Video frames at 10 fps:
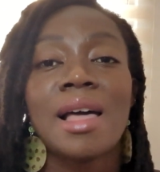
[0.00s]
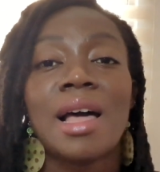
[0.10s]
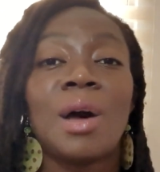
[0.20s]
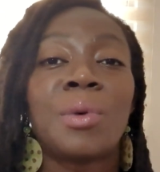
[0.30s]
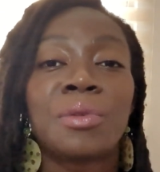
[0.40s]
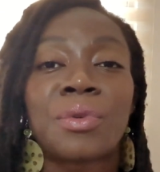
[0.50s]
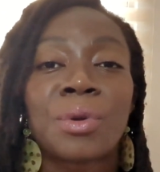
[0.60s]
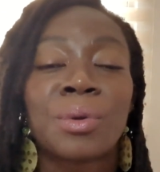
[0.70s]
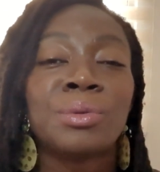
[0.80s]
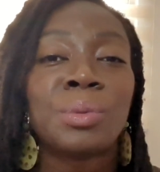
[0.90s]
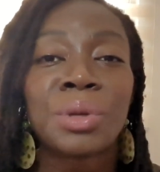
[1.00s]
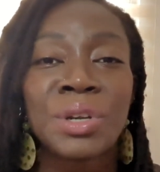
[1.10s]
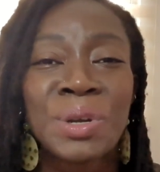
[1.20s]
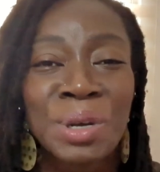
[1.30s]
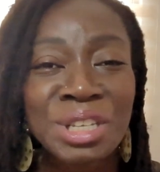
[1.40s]
However, nobody
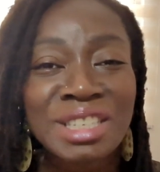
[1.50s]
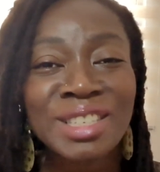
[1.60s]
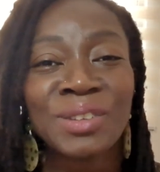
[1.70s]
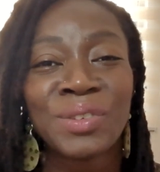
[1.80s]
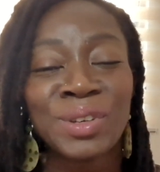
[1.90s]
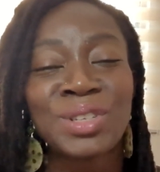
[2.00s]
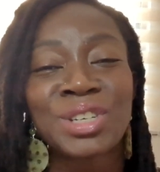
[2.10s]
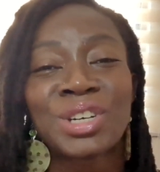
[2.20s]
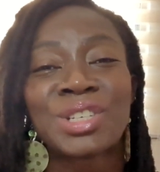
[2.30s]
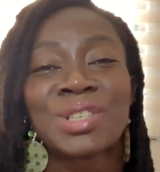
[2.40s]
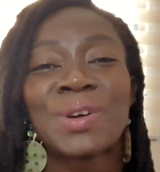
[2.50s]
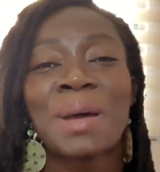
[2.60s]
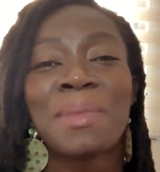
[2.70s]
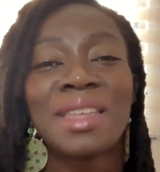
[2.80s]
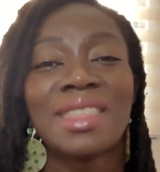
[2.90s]
knows the future, so I
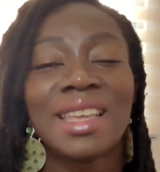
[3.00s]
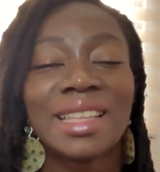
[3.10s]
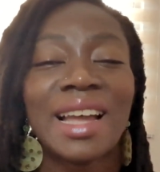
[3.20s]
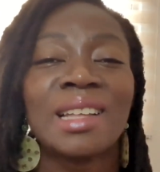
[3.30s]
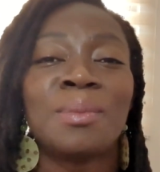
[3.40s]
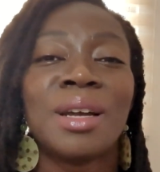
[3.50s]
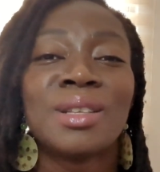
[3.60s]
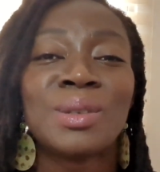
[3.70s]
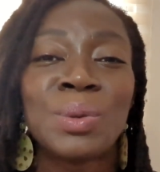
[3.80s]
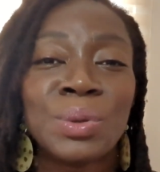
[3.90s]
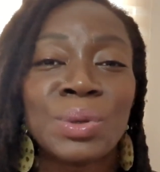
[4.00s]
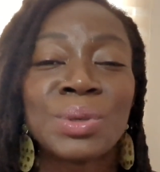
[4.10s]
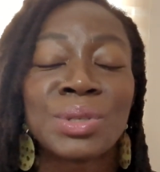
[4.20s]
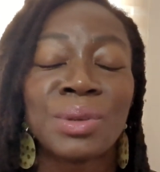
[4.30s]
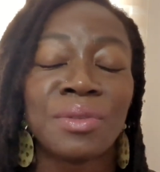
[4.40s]
may think that, but who
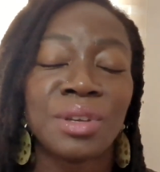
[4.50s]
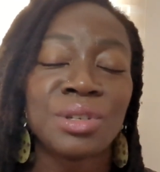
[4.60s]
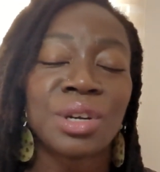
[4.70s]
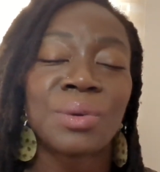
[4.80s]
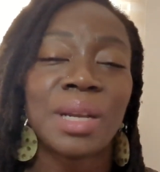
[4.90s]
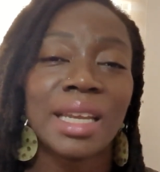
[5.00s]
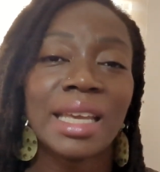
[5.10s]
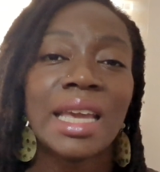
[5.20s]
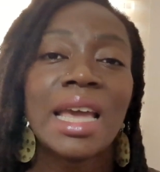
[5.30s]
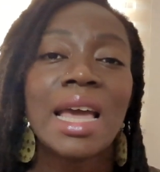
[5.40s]
knows the future really?